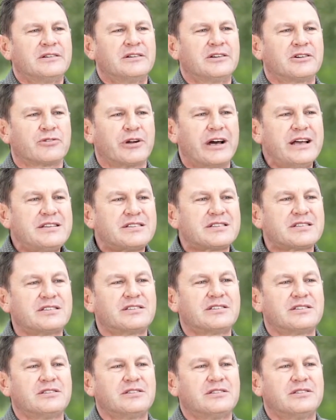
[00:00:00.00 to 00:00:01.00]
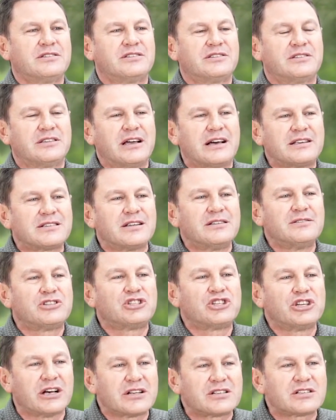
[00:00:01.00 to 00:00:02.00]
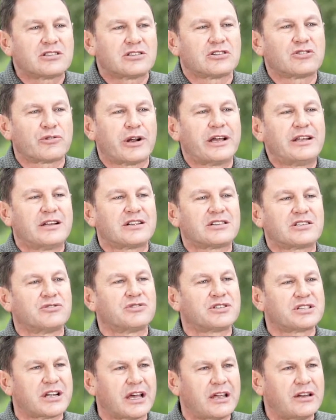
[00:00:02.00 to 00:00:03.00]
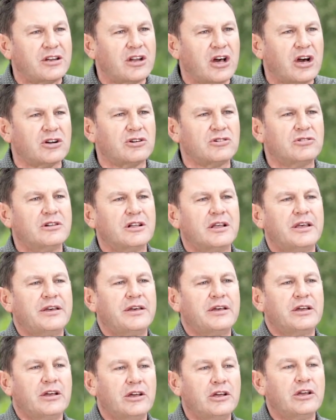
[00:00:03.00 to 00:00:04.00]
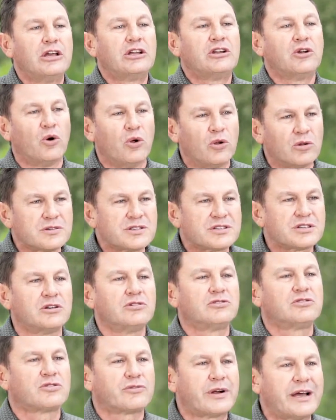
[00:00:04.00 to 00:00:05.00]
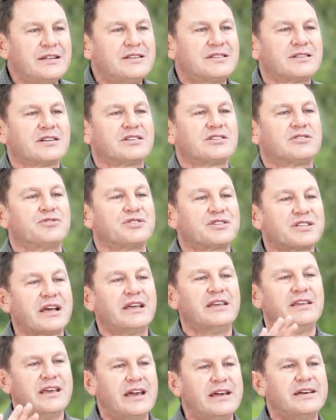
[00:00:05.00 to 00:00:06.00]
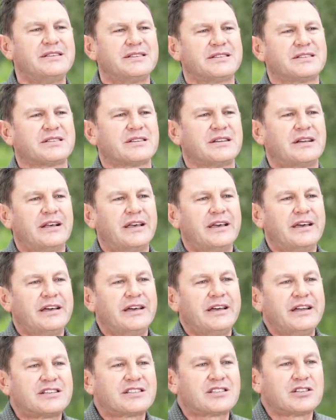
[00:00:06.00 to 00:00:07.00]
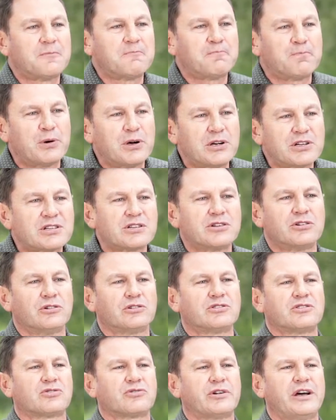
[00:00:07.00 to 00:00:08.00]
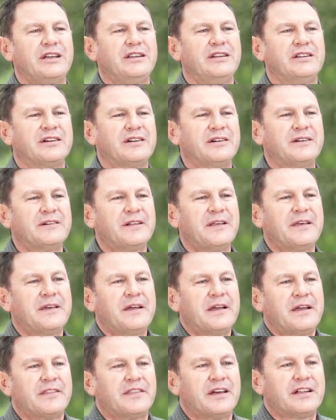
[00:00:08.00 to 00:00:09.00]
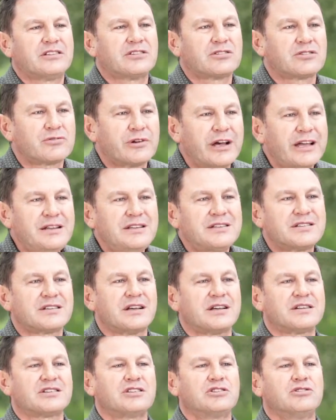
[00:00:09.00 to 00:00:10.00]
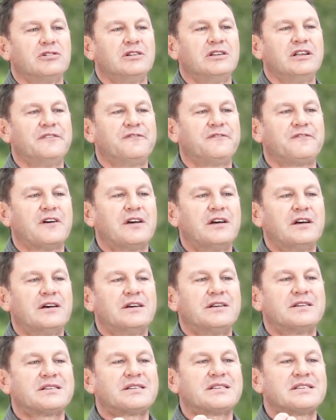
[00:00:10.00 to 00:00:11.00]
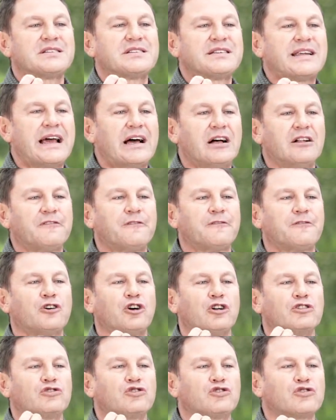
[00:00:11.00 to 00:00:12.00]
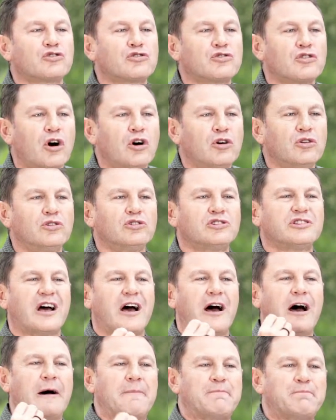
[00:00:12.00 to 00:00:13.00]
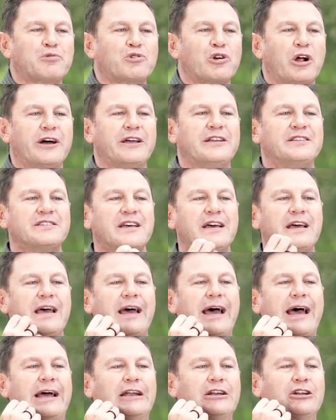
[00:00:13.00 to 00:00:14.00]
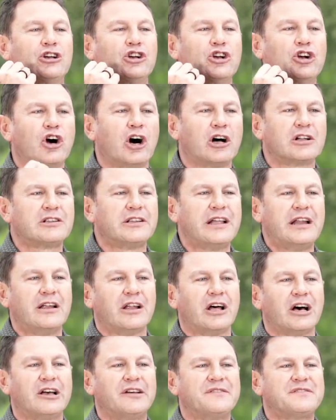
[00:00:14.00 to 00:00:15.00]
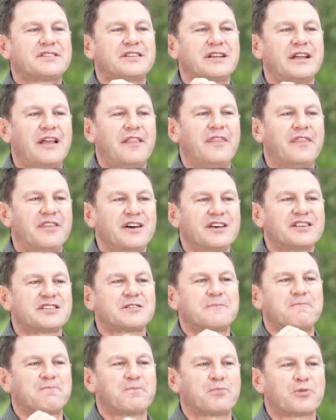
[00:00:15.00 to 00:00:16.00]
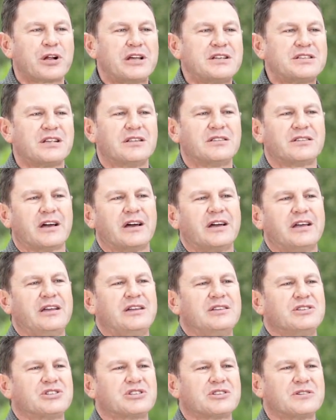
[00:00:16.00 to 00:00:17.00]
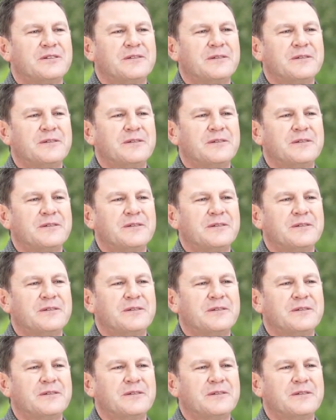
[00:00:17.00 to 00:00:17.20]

Grace doesn't just train us to say no, it also trains us to say yes. It's the personal trainer that trains us to live self-controlled, upright, and godly lives in this present age.